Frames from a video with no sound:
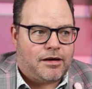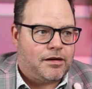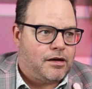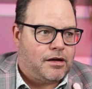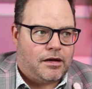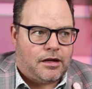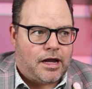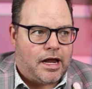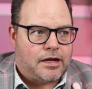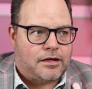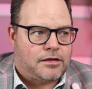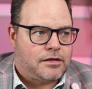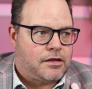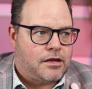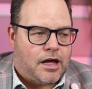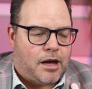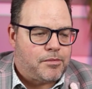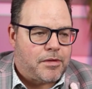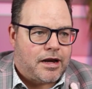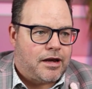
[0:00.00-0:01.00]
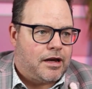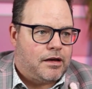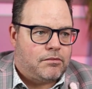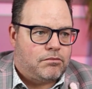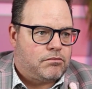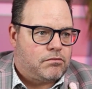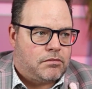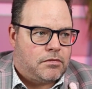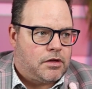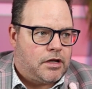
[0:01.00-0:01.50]
and I'm not
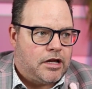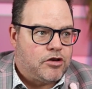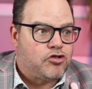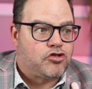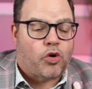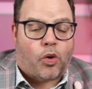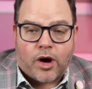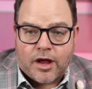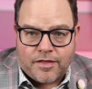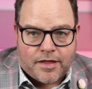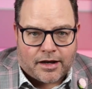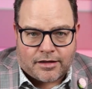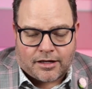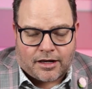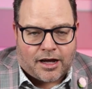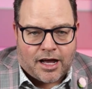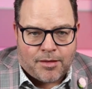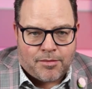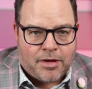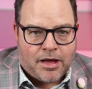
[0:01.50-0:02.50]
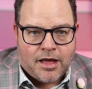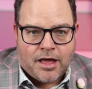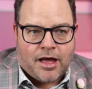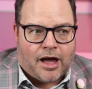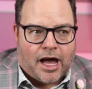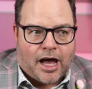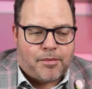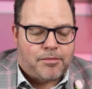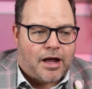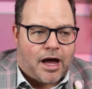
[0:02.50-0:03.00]
enjoying that time.
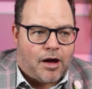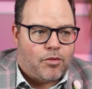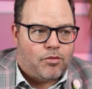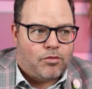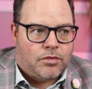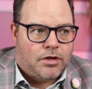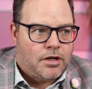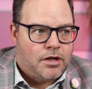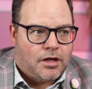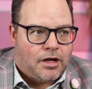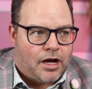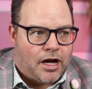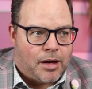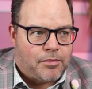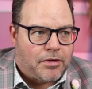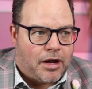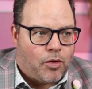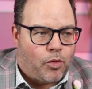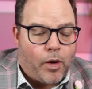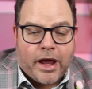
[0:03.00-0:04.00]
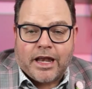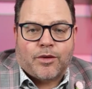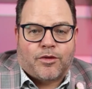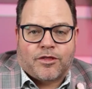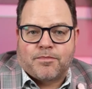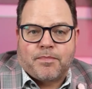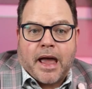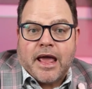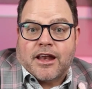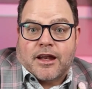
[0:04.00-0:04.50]
I'm not waiting with
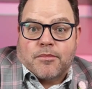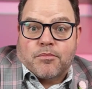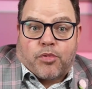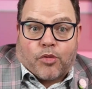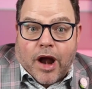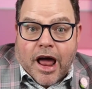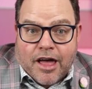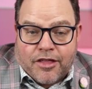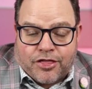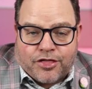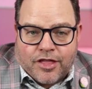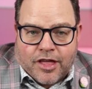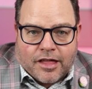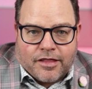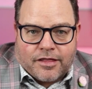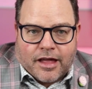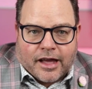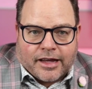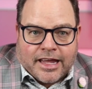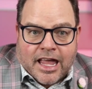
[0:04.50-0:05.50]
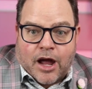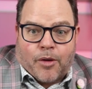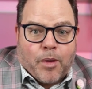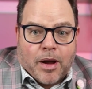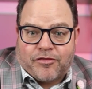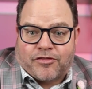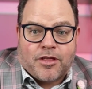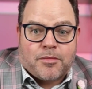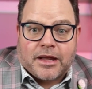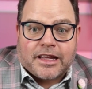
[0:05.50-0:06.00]
bated breath that I can't wait
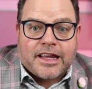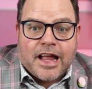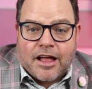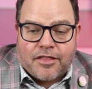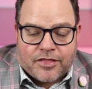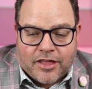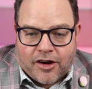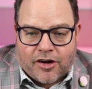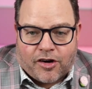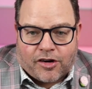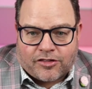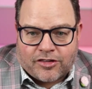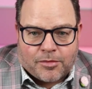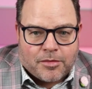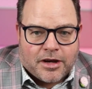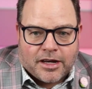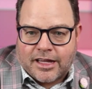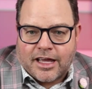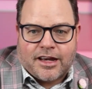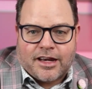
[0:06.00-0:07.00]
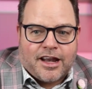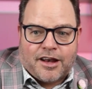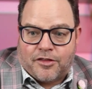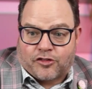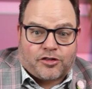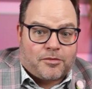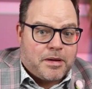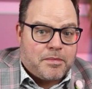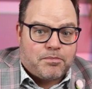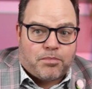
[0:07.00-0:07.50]
for them to get there because I'm going to get in and there's
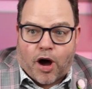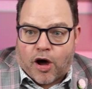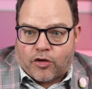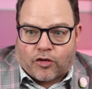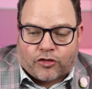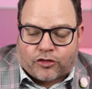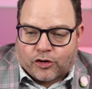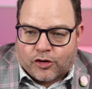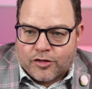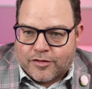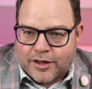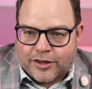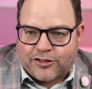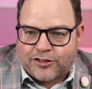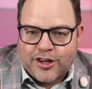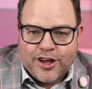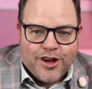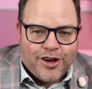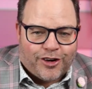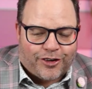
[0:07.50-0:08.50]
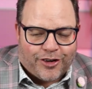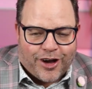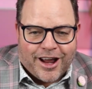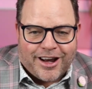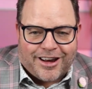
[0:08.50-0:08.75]
going to be bottle service, right?